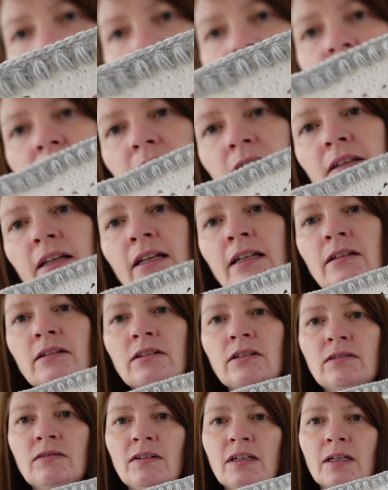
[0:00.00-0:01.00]
I don't know, that
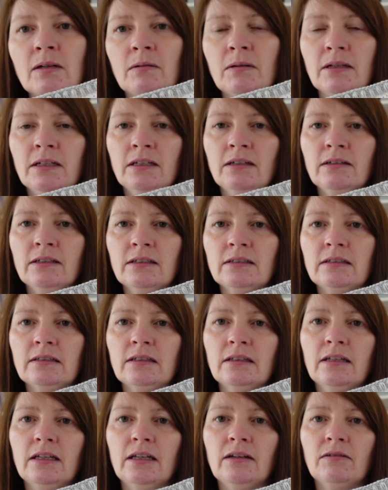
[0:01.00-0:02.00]
looks really quite
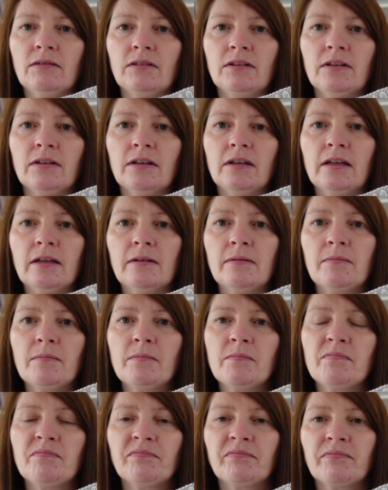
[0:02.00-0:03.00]
nice here on the
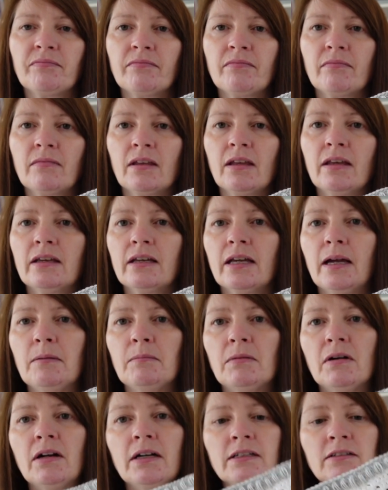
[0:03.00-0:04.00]

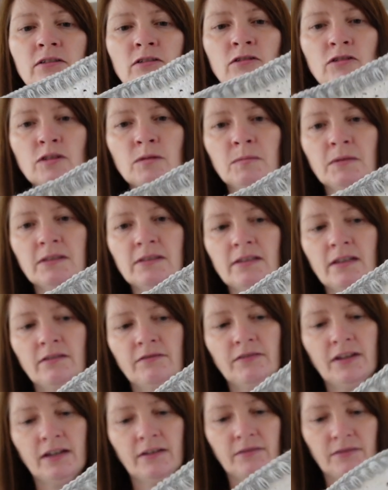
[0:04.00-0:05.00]
camera. I talked
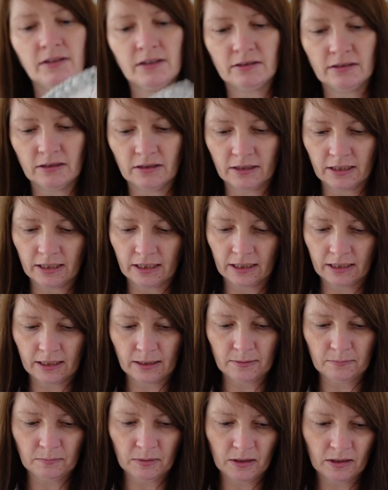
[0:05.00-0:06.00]
myself out of this looking at
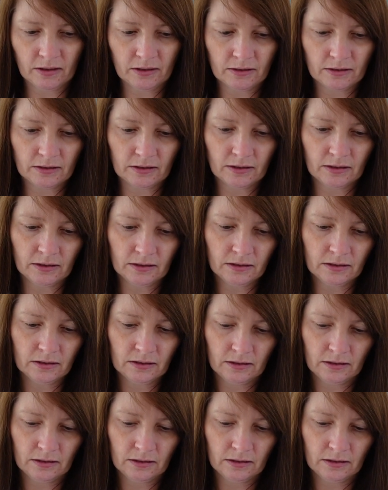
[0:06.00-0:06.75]
it in person.